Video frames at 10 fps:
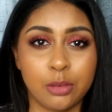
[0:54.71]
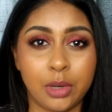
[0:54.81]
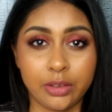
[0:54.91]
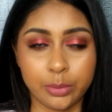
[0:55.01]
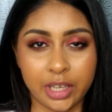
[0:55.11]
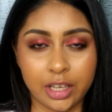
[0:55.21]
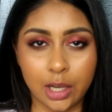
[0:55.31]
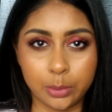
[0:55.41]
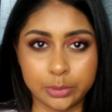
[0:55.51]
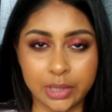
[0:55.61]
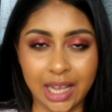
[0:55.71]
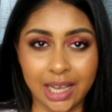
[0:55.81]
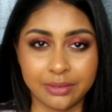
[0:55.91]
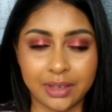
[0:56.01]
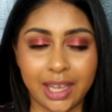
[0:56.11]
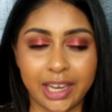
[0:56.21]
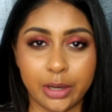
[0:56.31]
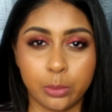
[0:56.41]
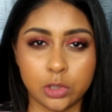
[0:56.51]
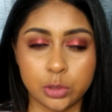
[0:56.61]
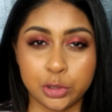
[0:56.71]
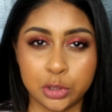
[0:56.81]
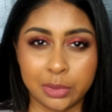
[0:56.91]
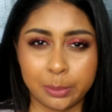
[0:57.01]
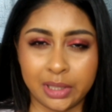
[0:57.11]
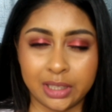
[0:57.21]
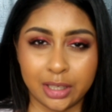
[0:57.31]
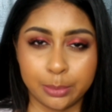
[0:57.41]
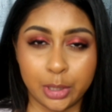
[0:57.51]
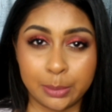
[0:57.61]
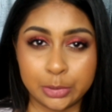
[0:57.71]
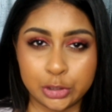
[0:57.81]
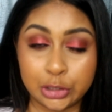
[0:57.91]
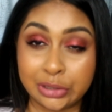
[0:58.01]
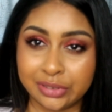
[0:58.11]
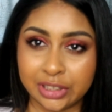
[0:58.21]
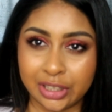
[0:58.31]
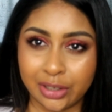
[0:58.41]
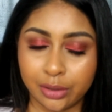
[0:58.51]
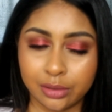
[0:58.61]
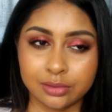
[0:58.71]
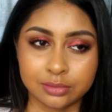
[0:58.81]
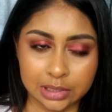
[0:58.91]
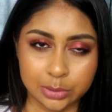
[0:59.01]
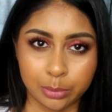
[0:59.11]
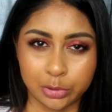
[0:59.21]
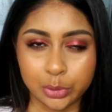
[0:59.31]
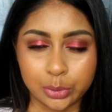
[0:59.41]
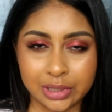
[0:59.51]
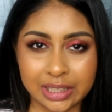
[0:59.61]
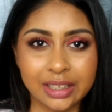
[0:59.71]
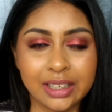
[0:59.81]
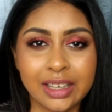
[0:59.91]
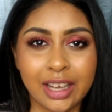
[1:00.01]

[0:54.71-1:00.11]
By the way, I will have a watch me do my makeup number 2 video. That's what I'm going to call it.